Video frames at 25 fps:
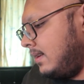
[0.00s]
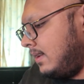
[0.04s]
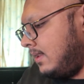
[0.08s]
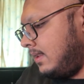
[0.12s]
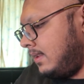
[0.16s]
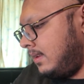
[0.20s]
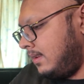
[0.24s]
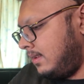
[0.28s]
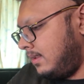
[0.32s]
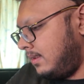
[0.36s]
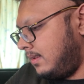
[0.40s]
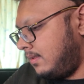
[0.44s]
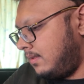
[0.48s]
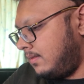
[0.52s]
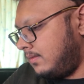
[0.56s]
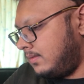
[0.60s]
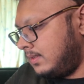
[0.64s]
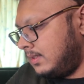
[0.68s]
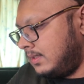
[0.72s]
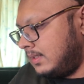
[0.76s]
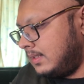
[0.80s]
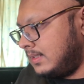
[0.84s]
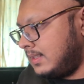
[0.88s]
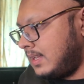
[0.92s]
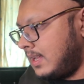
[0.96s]
And then
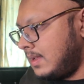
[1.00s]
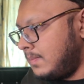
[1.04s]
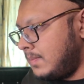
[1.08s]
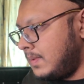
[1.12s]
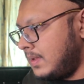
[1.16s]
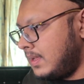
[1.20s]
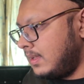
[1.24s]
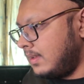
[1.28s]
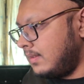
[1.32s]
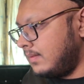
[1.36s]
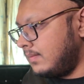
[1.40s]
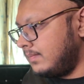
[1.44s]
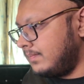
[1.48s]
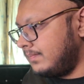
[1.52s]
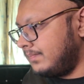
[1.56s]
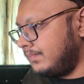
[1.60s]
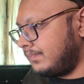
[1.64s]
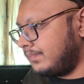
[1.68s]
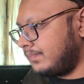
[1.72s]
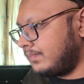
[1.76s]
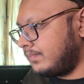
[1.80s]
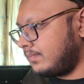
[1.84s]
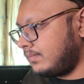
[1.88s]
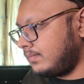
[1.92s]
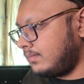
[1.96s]
obviously the typing,
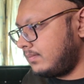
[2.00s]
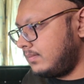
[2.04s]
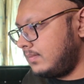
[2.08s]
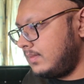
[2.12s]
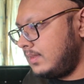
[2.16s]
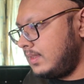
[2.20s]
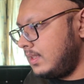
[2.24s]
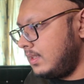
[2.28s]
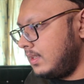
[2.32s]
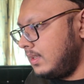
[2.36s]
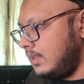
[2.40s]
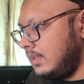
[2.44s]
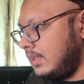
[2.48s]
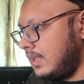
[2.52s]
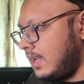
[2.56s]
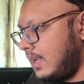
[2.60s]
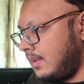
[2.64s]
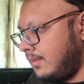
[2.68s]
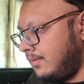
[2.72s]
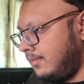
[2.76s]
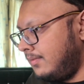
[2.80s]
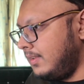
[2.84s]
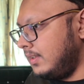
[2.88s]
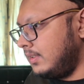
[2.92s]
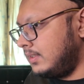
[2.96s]
yeah,
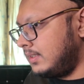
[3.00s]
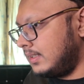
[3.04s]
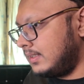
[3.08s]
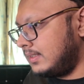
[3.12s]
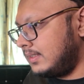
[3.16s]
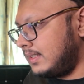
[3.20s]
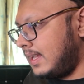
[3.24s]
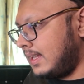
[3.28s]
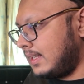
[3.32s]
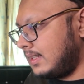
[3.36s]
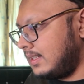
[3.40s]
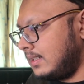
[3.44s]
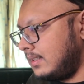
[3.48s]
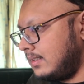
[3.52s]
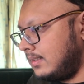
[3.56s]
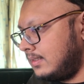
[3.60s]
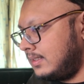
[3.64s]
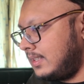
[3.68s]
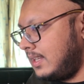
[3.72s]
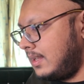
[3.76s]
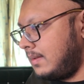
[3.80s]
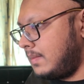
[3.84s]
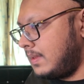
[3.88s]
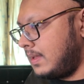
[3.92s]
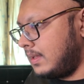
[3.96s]
it feels exactly the
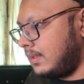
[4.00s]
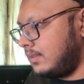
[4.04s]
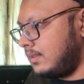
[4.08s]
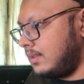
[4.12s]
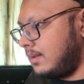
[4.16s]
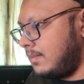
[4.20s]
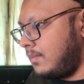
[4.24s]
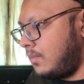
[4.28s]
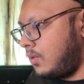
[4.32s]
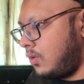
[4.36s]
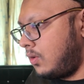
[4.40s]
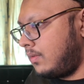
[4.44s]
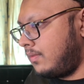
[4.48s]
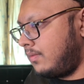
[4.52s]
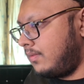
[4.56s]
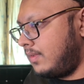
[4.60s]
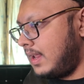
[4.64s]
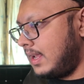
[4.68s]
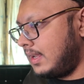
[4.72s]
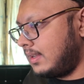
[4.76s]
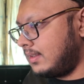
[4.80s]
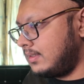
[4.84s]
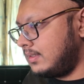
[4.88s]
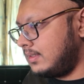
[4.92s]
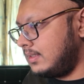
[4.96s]
same like the
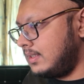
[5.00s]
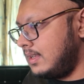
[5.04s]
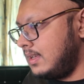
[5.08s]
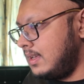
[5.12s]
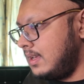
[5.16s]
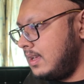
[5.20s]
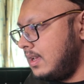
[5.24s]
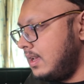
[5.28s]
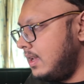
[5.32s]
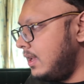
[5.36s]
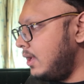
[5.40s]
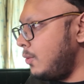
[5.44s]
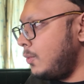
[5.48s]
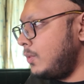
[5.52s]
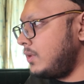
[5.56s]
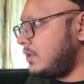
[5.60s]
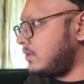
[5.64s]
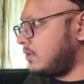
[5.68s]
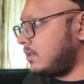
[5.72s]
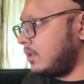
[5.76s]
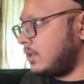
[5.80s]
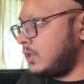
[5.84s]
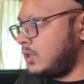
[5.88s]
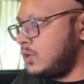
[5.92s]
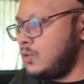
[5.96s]
Morphex, which
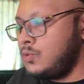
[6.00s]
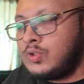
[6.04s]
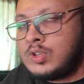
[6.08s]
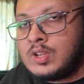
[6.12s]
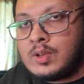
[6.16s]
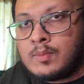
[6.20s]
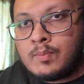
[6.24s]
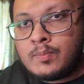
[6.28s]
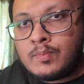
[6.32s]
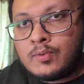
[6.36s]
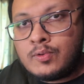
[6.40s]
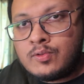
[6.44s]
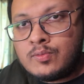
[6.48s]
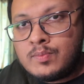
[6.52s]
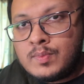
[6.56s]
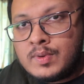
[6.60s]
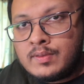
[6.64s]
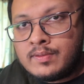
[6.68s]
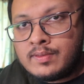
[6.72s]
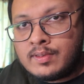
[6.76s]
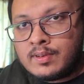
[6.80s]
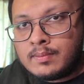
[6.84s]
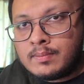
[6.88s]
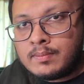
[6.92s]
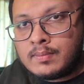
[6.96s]
is a huge improvement
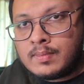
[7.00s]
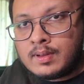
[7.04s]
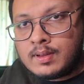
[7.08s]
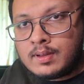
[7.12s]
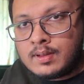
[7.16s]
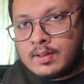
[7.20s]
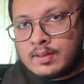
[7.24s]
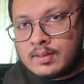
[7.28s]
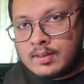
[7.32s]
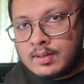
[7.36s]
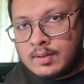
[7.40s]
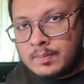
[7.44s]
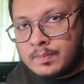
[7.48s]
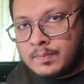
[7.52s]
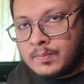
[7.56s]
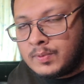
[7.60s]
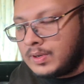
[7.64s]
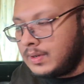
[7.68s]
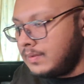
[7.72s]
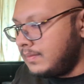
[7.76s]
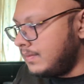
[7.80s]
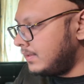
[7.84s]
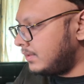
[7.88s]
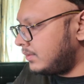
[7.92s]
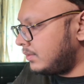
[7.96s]
from the
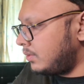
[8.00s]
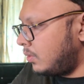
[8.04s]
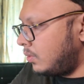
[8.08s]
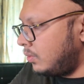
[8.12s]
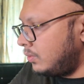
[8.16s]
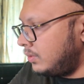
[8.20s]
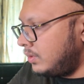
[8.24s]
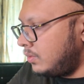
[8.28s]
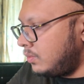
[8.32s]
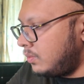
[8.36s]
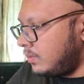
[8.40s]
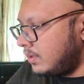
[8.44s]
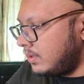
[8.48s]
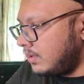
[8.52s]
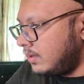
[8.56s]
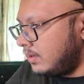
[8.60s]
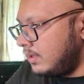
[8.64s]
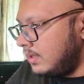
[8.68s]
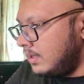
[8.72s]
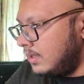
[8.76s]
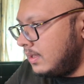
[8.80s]
previous older one.